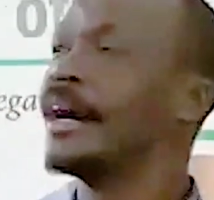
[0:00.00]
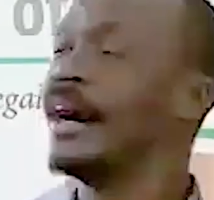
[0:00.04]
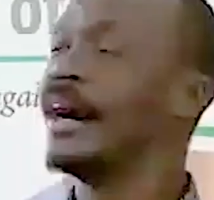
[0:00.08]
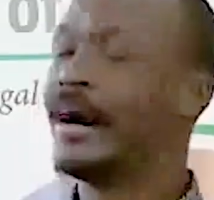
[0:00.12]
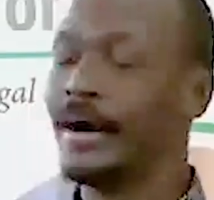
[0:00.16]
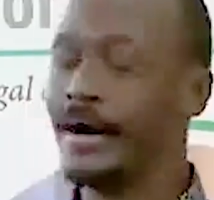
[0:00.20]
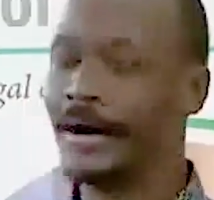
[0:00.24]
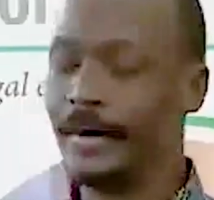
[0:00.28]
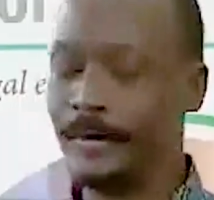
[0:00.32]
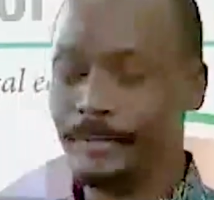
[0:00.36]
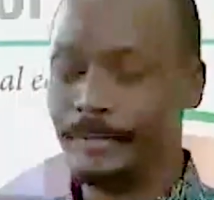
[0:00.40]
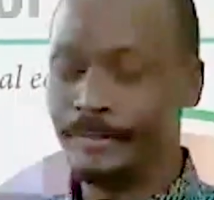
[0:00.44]

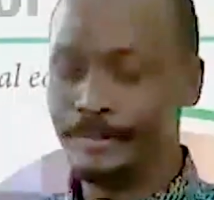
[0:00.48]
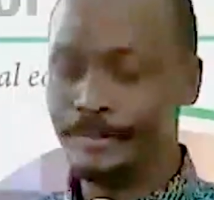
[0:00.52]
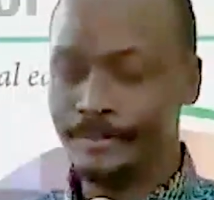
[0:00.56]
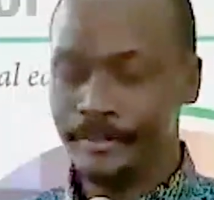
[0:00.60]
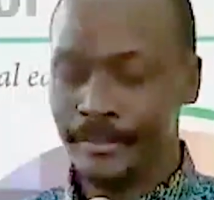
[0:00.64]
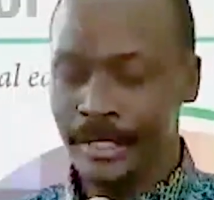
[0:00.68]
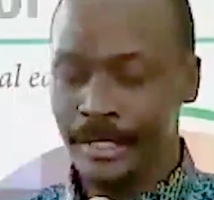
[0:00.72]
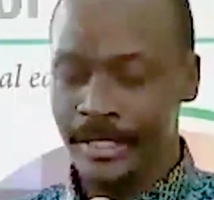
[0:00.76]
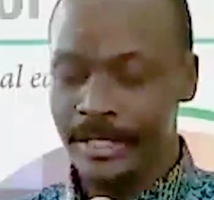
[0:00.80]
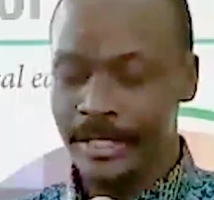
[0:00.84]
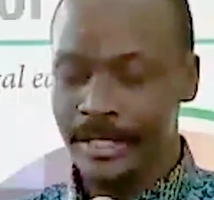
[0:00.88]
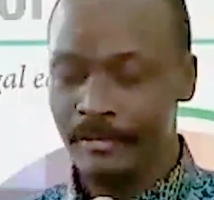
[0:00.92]
Um,
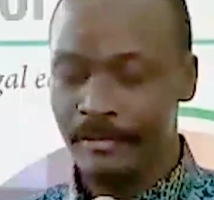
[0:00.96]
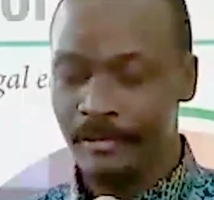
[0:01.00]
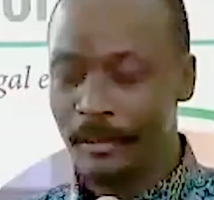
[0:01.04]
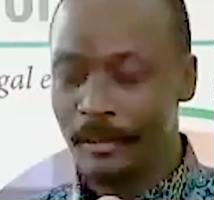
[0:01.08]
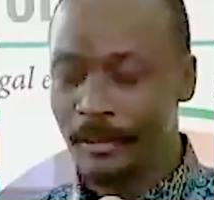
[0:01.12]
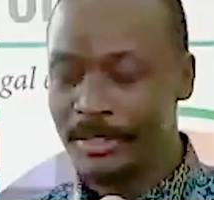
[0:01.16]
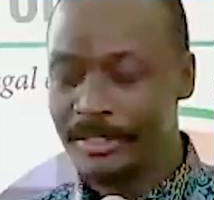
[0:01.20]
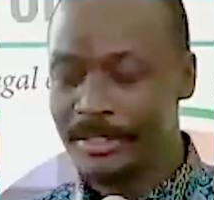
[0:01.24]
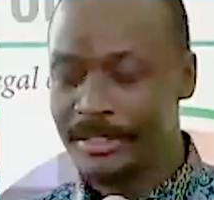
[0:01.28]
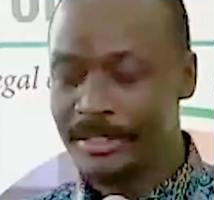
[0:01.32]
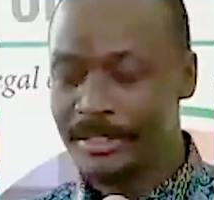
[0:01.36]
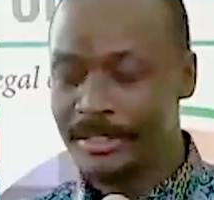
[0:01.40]
the four
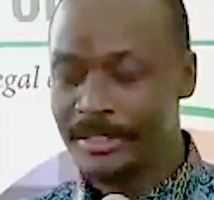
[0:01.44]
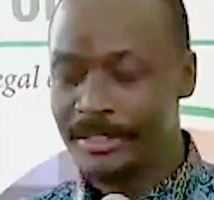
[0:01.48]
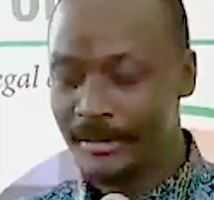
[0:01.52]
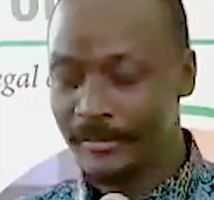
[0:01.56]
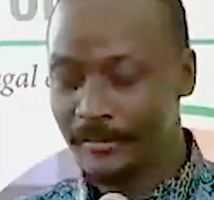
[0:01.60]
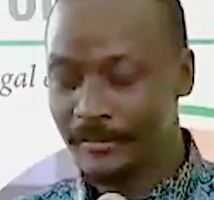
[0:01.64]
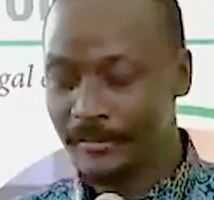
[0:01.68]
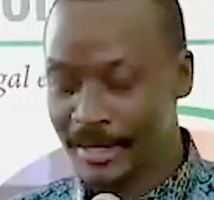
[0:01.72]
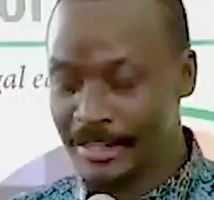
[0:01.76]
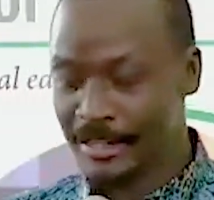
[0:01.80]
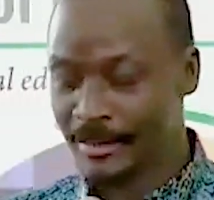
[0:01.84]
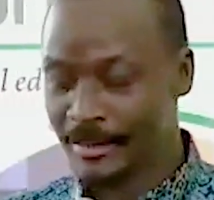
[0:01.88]
points are very
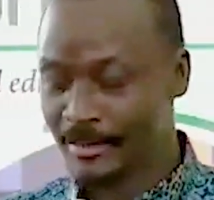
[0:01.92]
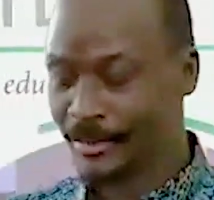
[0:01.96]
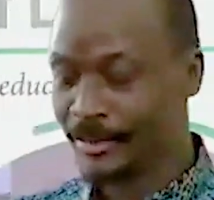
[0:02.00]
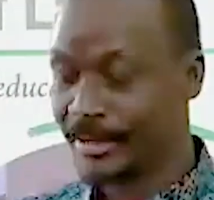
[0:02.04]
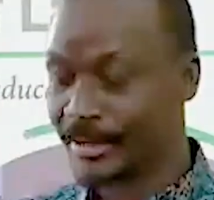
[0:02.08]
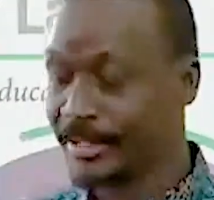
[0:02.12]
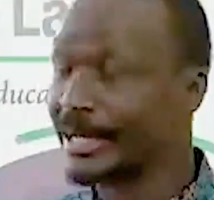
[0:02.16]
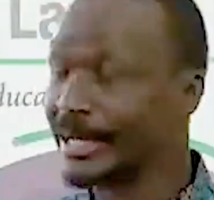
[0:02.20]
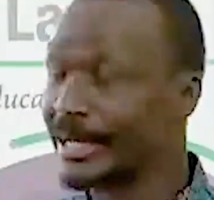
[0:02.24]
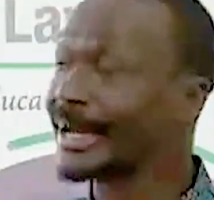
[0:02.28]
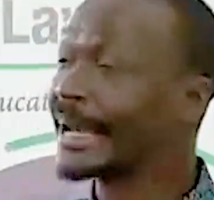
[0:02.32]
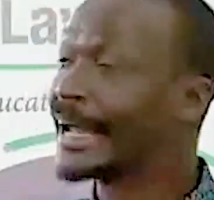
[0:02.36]
simple
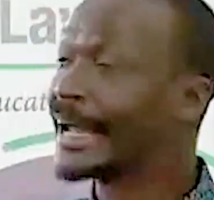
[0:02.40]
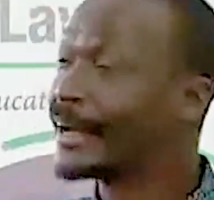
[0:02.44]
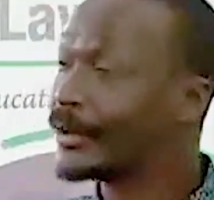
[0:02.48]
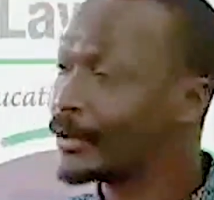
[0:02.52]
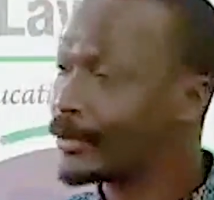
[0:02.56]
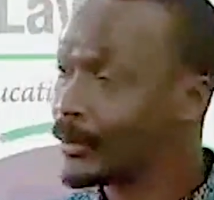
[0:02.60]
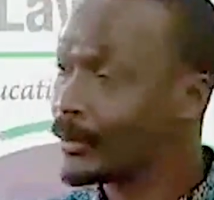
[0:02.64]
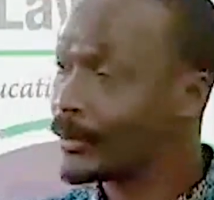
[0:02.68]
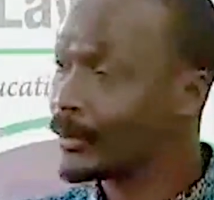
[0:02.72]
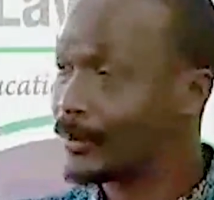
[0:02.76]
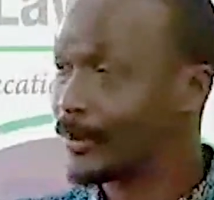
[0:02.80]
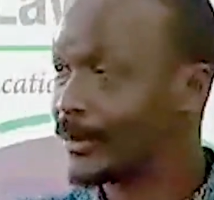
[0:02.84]
and they are
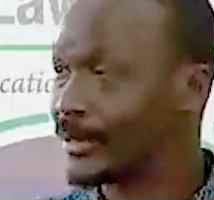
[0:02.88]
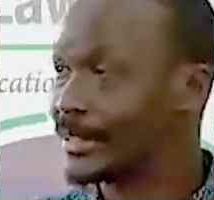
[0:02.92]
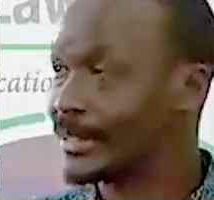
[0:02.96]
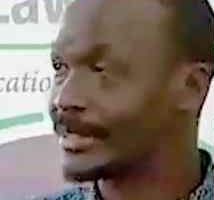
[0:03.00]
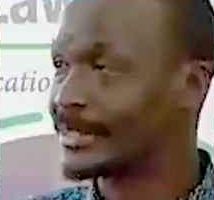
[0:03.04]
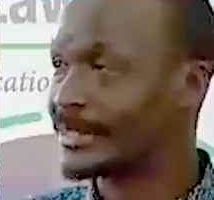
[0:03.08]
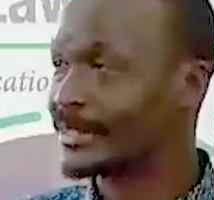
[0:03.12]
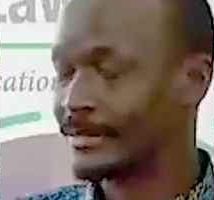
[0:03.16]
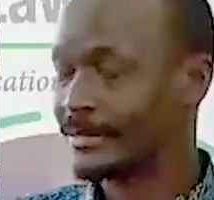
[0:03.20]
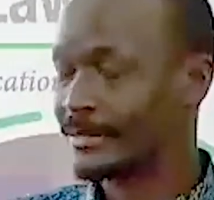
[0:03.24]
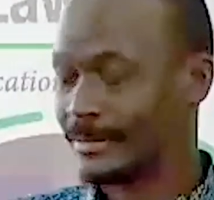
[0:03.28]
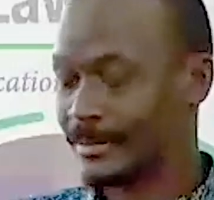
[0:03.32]
random
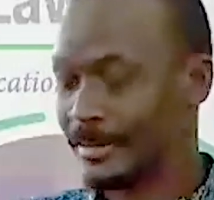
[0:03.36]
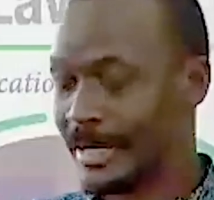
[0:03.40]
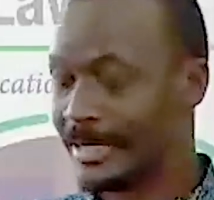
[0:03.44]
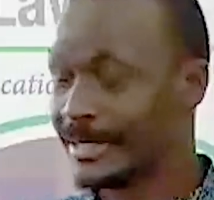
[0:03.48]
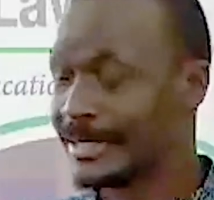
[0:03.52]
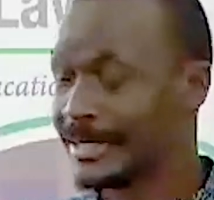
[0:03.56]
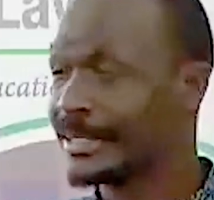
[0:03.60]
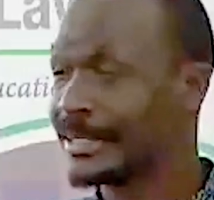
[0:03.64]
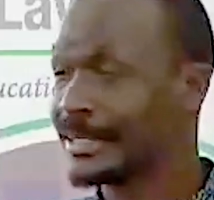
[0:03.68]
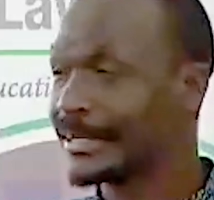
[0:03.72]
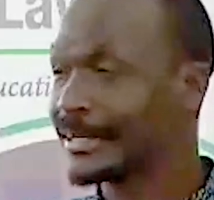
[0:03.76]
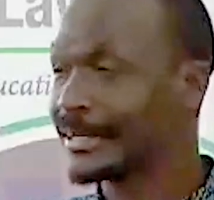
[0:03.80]
points, but I
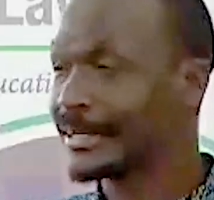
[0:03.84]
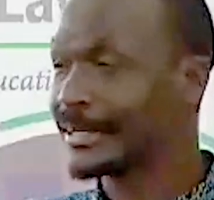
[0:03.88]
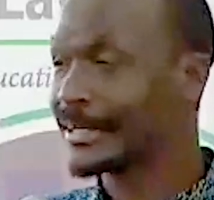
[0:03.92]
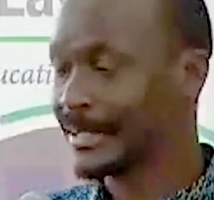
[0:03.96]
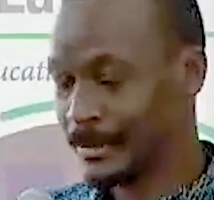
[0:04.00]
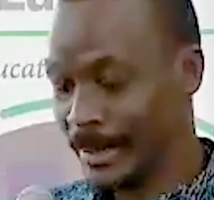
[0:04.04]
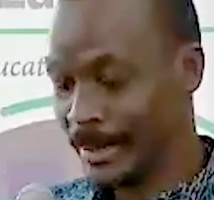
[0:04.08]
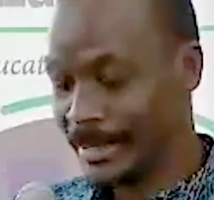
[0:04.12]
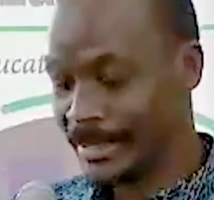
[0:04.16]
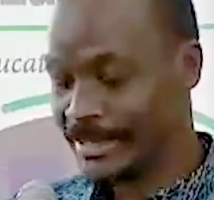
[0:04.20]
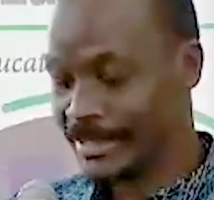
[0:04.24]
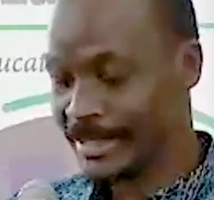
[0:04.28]
think they
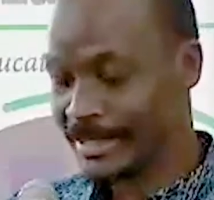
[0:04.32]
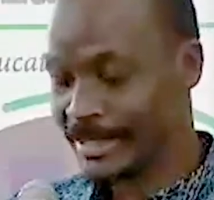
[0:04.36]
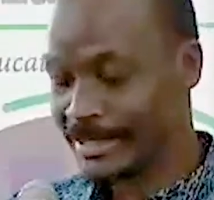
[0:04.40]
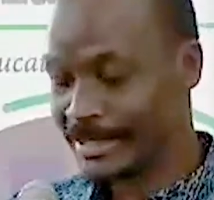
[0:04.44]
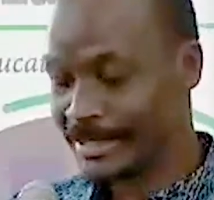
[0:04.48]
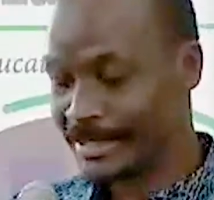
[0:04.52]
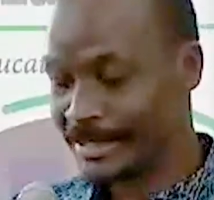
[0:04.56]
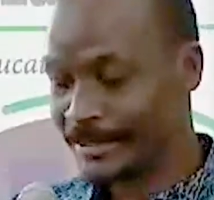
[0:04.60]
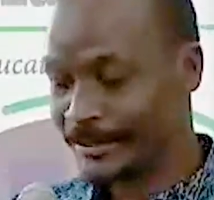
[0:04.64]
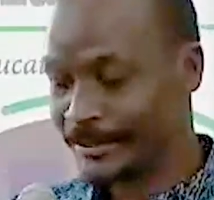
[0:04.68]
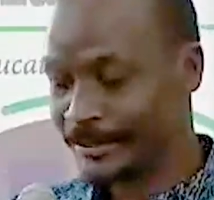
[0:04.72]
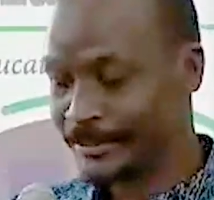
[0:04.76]
make
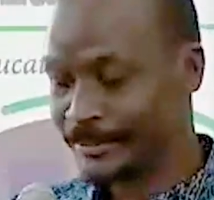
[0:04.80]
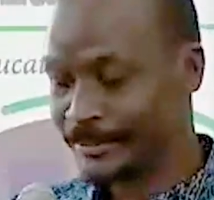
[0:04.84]
sense.